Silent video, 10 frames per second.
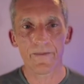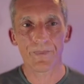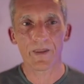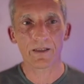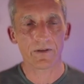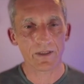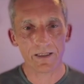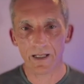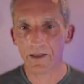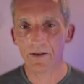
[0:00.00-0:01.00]
There is
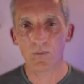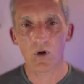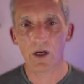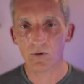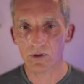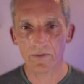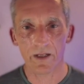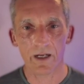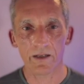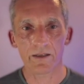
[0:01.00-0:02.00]
nothing more I could have
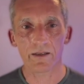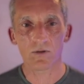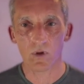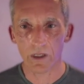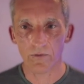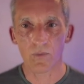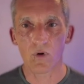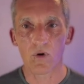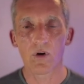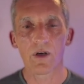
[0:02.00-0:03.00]
done to live more.